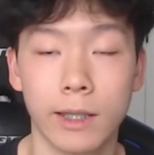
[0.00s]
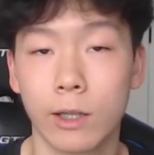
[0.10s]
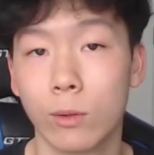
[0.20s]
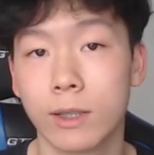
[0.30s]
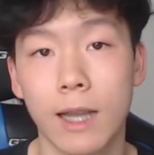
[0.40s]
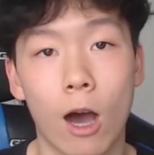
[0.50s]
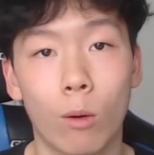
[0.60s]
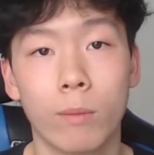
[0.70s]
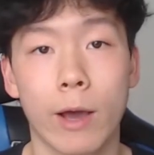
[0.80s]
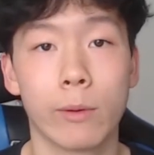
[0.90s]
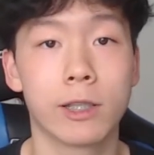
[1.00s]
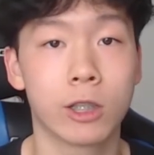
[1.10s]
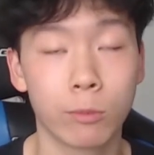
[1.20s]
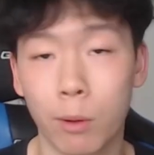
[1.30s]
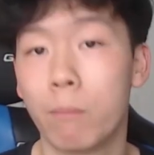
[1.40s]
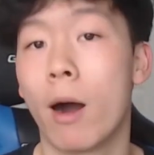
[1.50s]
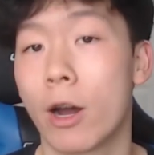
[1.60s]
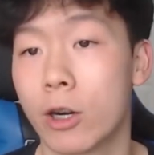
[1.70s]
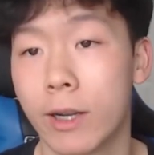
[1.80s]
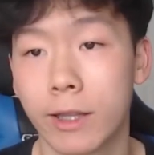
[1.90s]
It was an album that was super
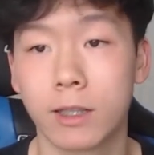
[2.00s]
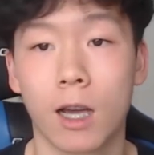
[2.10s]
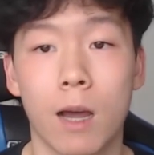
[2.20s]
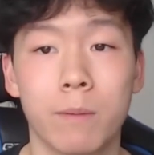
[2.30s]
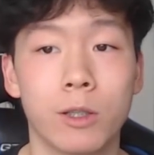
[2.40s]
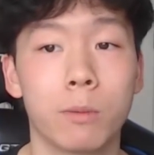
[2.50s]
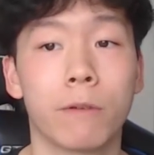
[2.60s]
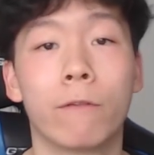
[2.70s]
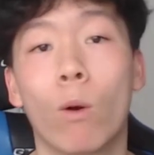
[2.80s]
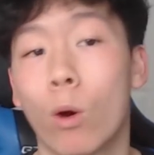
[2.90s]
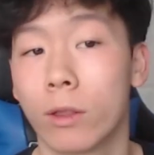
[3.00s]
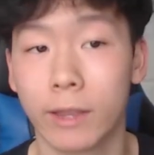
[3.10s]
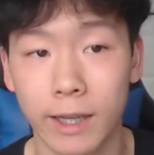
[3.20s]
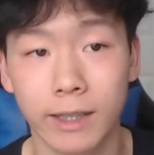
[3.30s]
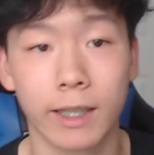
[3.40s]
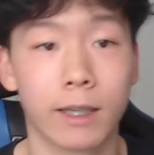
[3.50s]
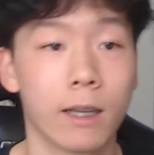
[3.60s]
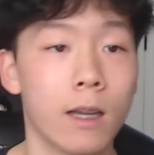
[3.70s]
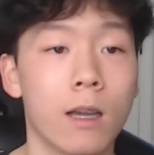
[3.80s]
modern at the time, super forward-thinking,